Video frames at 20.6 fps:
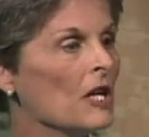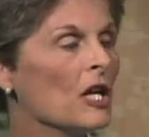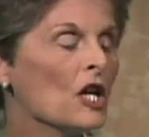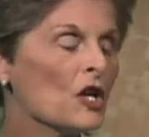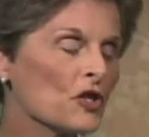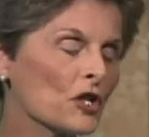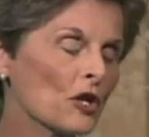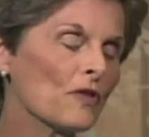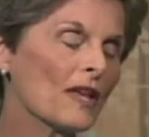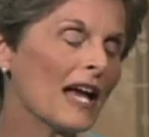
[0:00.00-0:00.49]

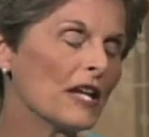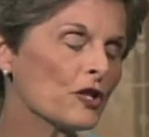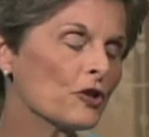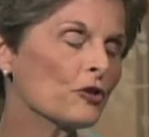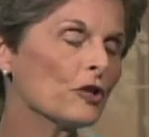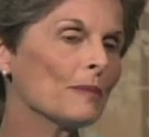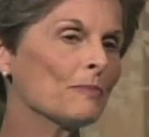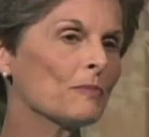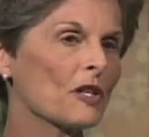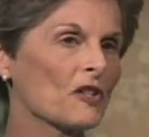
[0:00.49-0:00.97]
So that
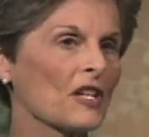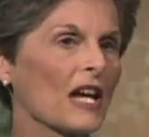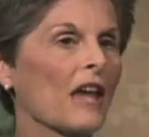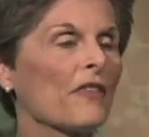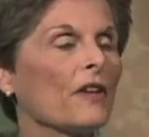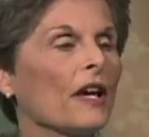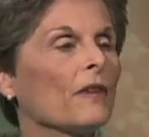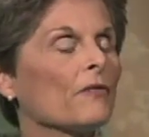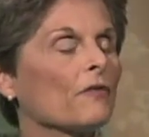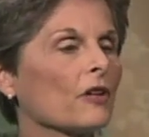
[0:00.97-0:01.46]
trip to South
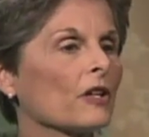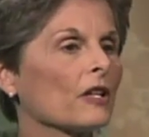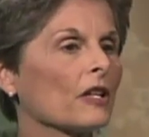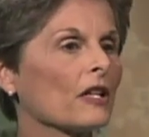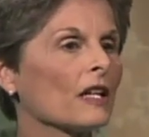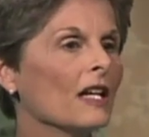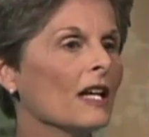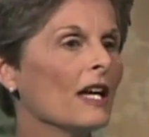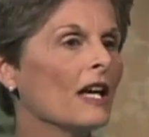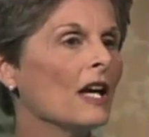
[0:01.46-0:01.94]
Africa
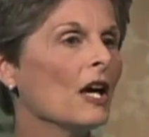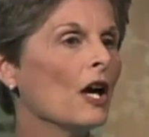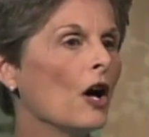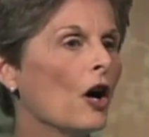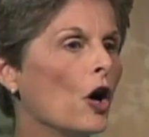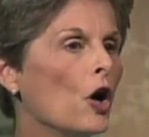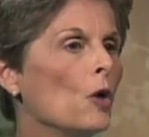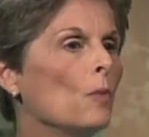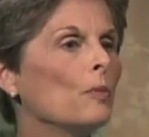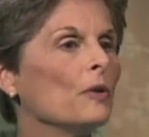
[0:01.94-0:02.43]

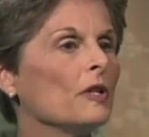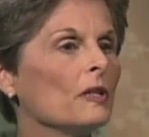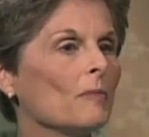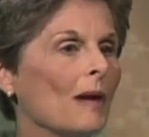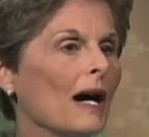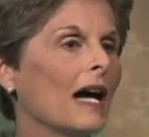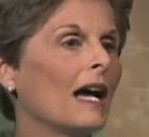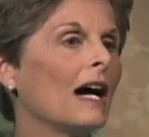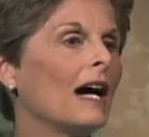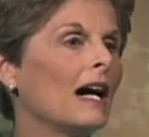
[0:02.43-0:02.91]
opened
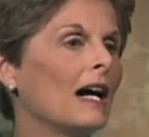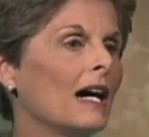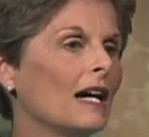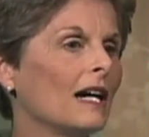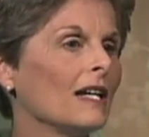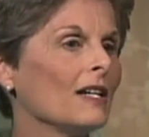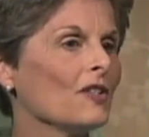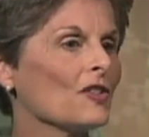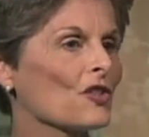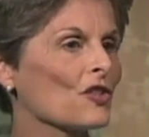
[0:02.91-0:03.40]
my
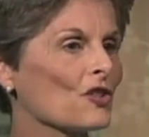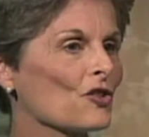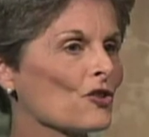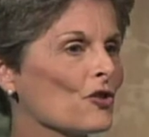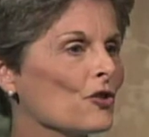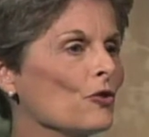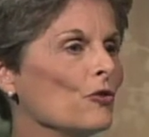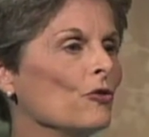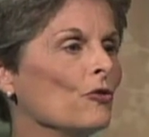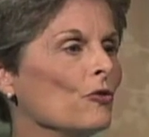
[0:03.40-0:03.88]
eyes
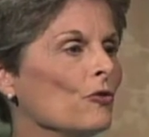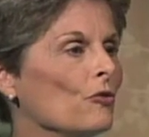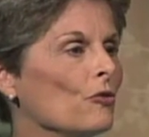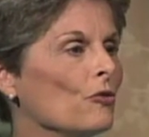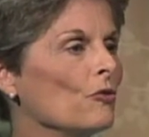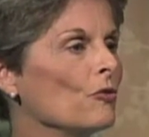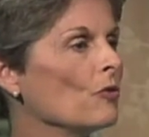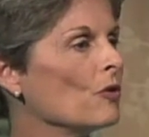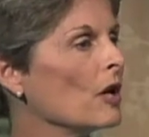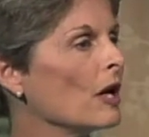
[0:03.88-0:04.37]

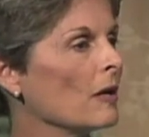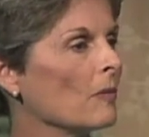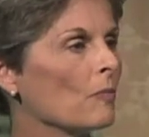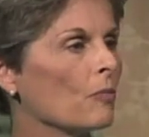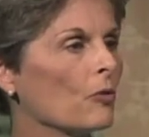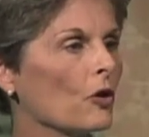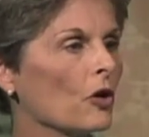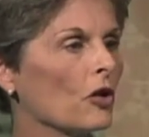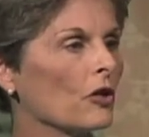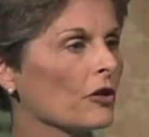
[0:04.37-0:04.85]
to a
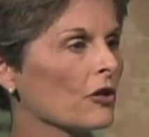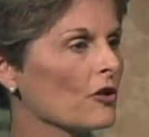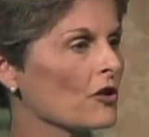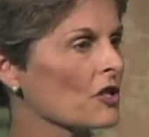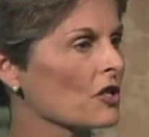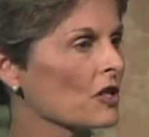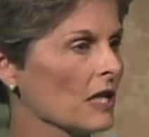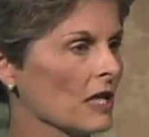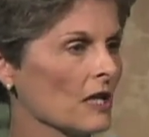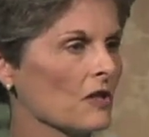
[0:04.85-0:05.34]
broader
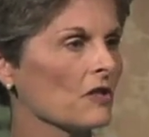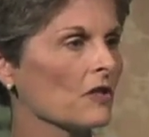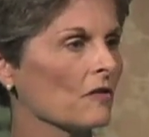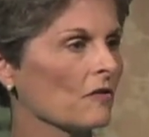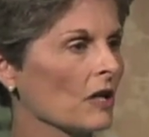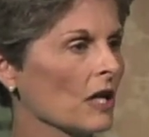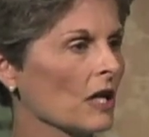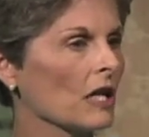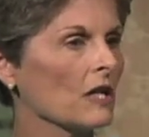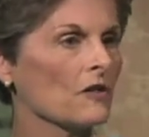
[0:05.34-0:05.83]
sense of
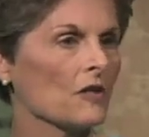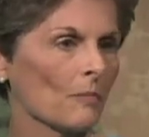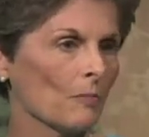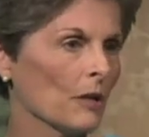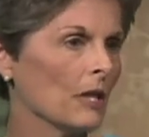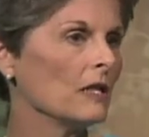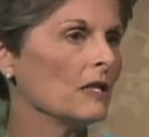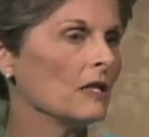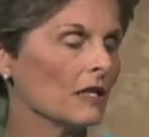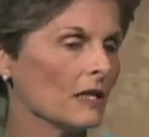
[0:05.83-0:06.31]
God's
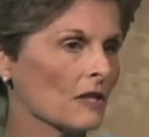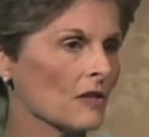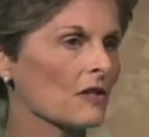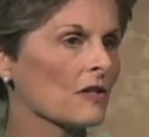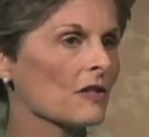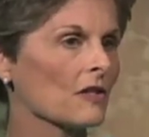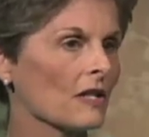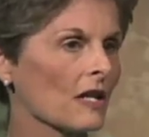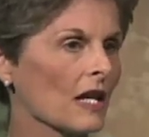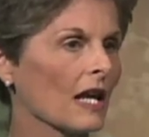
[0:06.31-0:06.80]

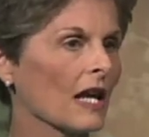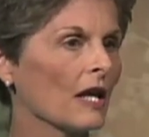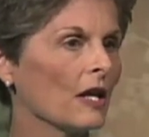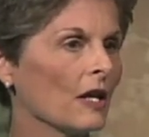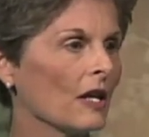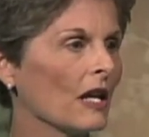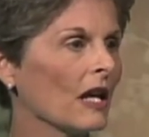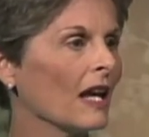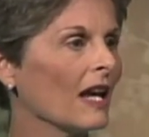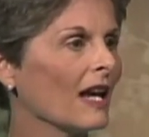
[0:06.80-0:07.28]
abundance
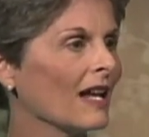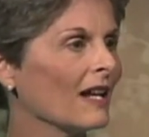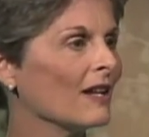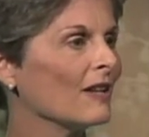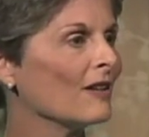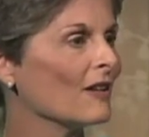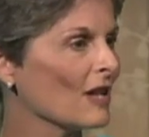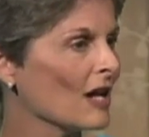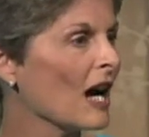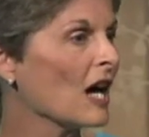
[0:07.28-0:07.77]
and
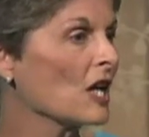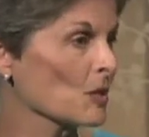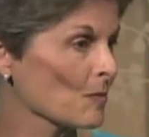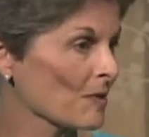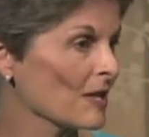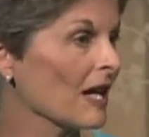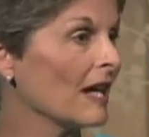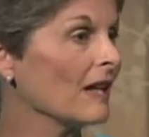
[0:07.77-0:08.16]
hospitality.